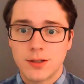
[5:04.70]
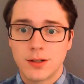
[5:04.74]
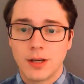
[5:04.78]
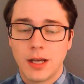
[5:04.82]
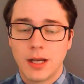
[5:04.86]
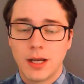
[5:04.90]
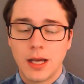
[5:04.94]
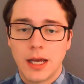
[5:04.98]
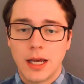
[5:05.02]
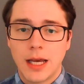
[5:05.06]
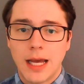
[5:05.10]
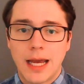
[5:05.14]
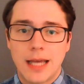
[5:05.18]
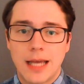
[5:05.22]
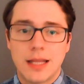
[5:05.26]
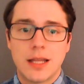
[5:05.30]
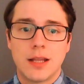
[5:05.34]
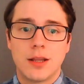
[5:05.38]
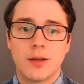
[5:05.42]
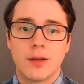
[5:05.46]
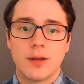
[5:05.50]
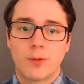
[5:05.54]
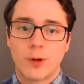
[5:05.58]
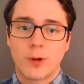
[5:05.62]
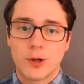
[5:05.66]
and then the
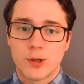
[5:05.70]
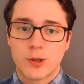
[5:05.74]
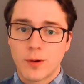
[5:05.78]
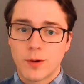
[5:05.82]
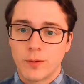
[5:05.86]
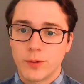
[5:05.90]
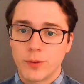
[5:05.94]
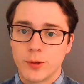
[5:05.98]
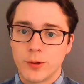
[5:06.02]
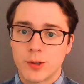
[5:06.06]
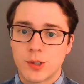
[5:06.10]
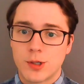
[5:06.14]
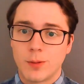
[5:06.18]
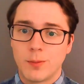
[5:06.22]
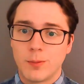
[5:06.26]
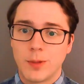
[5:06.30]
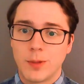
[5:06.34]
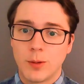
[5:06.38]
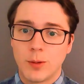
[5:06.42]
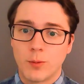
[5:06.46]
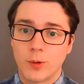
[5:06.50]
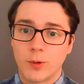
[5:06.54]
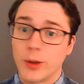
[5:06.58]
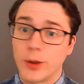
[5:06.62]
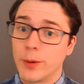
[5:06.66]
French Revolution being one of the
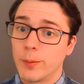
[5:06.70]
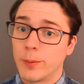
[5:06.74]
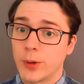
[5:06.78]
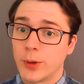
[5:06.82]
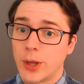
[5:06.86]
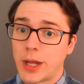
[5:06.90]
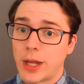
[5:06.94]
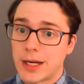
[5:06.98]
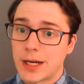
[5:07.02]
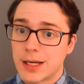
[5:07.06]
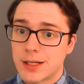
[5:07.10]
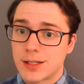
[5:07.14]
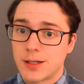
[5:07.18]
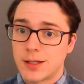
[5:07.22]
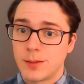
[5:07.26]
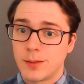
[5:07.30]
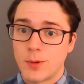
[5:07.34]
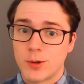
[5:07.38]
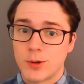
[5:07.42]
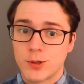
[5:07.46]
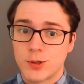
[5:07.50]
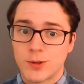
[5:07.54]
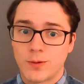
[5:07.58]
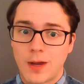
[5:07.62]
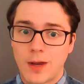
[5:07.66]
bloodiest and most
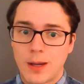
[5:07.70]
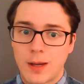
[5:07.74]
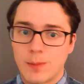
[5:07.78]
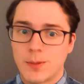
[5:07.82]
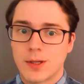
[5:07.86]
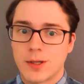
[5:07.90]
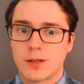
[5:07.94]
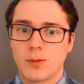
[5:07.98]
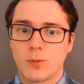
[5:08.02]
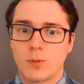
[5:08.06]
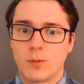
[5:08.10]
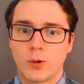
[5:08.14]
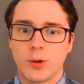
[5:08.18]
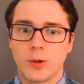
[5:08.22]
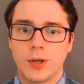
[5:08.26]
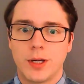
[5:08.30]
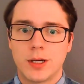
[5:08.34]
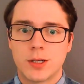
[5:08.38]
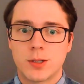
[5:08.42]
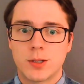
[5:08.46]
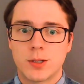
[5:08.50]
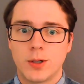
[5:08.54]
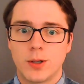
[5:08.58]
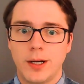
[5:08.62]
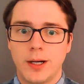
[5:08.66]
famous in world
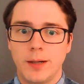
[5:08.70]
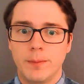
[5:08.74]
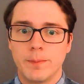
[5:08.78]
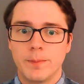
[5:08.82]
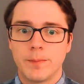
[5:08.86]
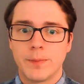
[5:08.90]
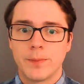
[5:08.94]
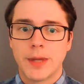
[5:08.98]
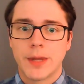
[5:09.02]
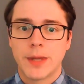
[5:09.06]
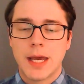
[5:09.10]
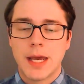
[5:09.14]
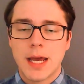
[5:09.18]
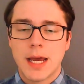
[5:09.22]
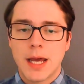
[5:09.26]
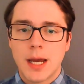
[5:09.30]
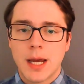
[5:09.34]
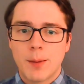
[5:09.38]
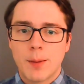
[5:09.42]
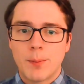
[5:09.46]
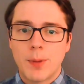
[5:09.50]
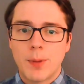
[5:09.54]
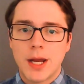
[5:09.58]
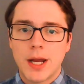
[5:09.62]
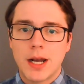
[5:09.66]
history.
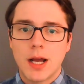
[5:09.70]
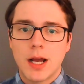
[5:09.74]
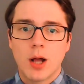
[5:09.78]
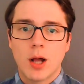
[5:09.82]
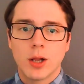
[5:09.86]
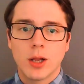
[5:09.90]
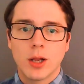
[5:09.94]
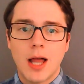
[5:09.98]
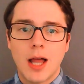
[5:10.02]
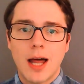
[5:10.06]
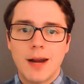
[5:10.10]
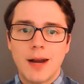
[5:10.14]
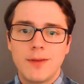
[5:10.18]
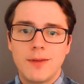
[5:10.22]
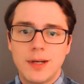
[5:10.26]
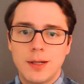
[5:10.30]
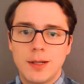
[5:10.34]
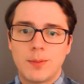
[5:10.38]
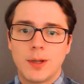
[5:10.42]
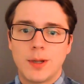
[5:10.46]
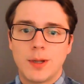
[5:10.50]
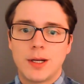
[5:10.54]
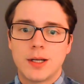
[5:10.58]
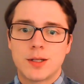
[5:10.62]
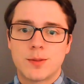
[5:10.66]
But a lot of independence
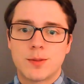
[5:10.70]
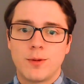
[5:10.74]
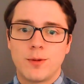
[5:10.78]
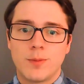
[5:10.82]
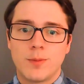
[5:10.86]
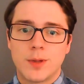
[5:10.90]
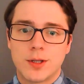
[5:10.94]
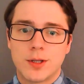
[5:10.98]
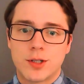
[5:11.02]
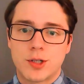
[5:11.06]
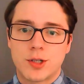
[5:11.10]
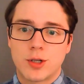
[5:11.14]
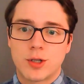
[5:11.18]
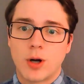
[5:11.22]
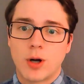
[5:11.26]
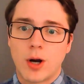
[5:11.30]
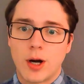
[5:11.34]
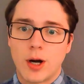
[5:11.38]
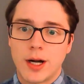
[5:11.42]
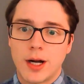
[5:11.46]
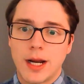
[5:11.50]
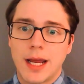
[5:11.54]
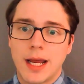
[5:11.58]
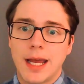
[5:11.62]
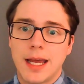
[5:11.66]
movements start
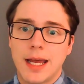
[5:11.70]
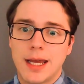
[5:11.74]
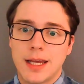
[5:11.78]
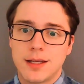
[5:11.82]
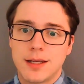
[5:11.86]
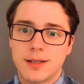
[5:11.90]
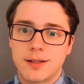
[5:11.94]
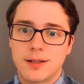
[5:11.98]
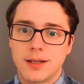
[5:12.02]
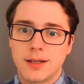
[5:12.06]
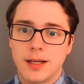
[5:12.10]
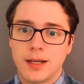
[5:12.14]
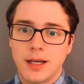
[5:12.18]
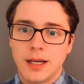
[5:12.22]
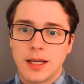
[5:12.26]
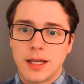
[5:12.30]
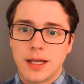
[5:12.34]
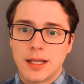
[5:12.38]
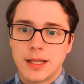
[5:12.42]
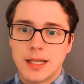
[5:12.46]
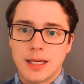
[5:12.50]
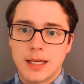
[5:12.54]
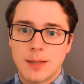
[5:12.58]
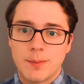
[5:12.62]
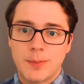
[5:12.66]
as the
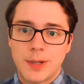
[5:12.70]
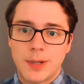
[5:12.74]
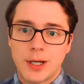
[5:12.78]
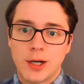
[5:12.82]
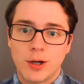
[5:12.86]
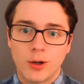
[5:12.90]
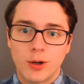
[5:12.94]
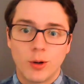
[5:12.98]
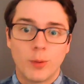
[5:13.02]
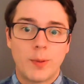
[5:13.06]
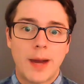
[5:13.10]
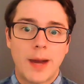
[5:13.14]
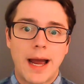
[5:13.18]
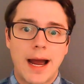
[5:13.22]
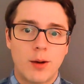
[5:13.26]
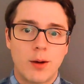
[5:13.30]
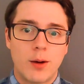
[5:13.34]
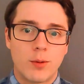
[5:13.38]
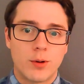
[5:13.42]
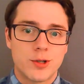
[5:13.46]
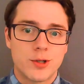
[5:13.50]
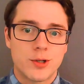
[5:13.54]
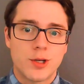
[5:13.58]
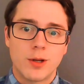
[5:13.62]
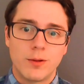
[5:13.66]
imperial powers
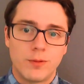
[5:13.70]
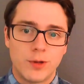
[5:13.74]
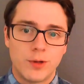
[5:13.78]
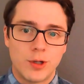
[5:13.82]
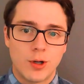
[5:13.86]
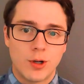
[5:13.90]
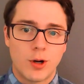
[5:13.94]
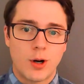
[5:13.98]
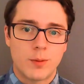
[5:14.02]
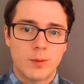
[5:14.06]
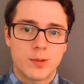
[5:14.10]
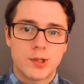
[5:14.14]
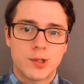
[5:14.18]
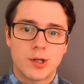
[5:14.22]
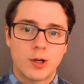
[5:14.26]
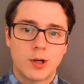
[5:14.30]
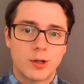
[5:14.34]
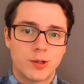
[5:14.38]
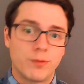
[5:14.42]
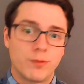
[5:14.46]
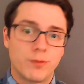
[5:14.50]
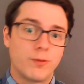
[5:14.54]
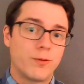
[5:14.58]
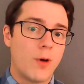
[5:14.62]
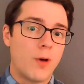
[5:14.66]
of Europe start to
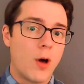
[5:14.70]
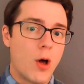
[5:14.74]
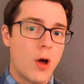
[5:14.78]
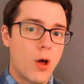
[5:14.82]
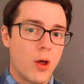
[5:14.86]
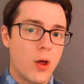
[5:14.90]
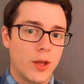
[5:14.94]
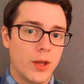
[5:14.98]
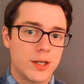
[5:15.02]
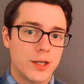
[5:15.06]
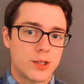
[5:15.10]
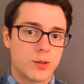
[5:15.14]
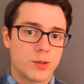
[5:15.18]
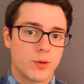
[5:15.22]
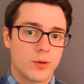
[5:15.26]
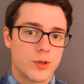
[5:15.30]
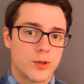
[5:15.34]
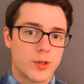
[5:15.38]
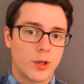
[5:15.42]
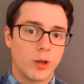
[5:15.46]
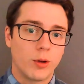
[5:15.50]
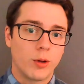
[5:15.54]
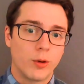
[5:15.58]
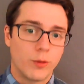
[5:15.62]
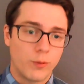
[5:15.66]
fall as a result
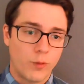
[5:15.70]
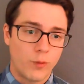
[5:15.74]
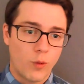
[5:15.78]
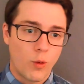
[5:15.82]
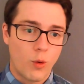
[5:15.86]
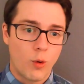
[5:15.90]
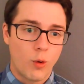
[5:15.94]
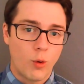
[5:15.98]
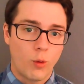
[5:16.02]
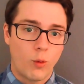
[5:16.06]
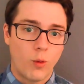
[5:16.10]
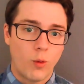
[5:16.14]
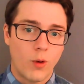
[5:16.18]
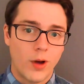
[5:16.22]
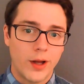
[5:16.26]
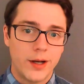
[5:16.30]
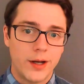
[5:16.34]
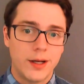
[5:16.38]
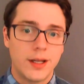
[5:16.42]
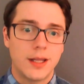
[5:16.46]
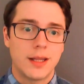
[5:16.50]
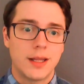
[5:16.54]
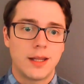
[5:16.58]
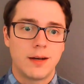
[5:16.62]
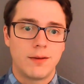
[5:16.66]
of World War I and then
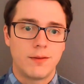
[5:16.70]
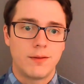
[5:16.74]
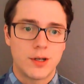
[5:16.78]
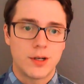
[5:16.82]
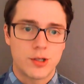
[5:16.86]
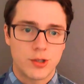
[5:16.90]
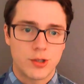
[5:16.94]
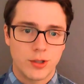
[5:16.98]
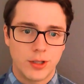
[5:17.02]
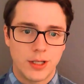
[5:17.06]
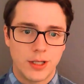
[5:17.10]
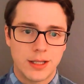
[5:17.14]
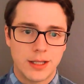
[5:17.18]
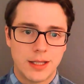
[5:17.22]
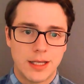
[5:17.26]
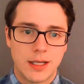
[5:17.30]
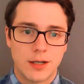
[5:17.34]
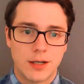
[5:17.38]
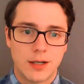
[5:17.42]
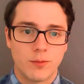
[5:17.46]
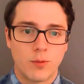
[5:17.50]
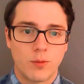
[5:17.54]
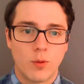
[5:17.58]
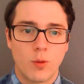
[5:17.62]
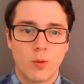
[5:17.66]
eventually at the end of World
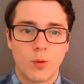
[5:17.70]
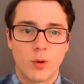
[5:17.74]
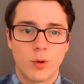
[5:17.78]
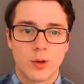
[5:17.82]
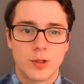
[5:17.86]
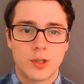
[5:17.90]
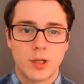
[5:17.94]
War II.